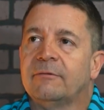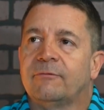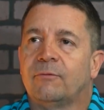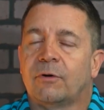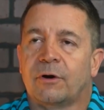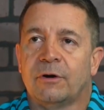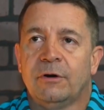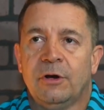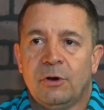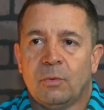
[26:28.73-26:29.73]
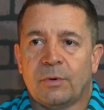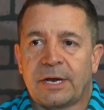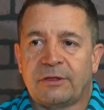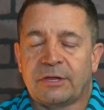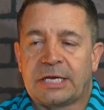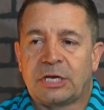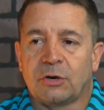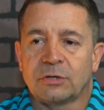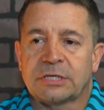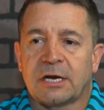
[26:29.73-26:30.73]
For what I think
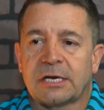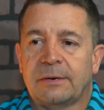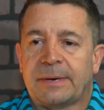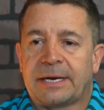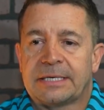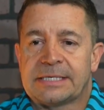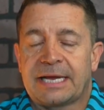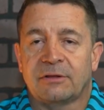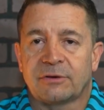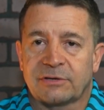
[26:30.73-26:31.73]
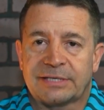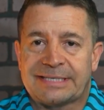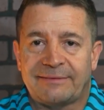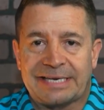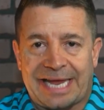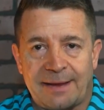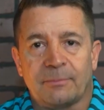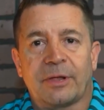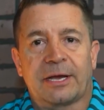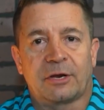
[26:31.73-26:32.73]
you're talking about is, hey, look, let's have a game
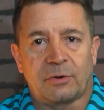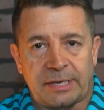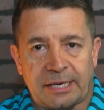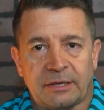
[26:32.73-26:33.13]
plan going in.